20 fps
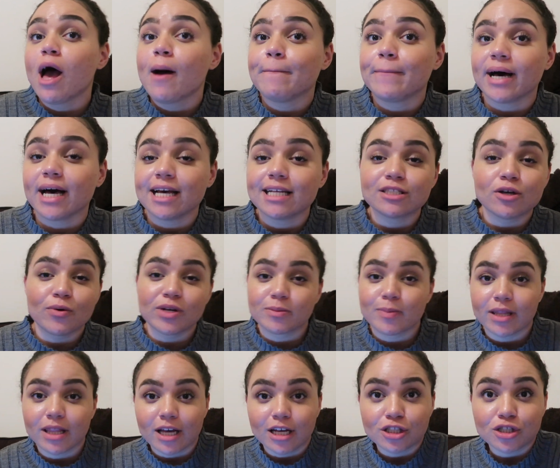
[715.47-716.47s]
but it's always
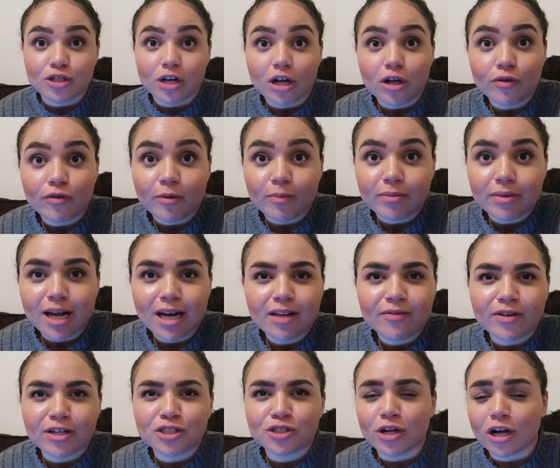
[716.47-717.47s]
been like a struggle for, not
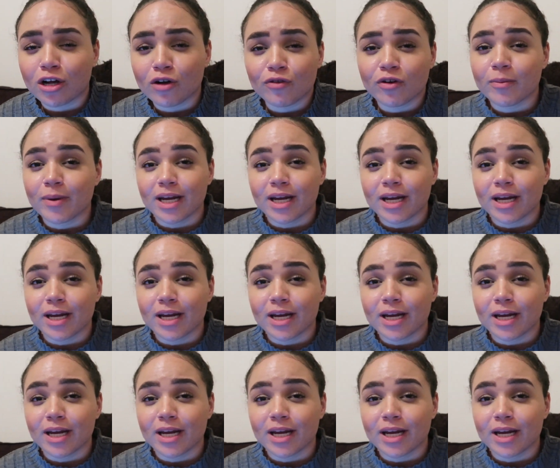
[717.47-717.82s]
even a struggle for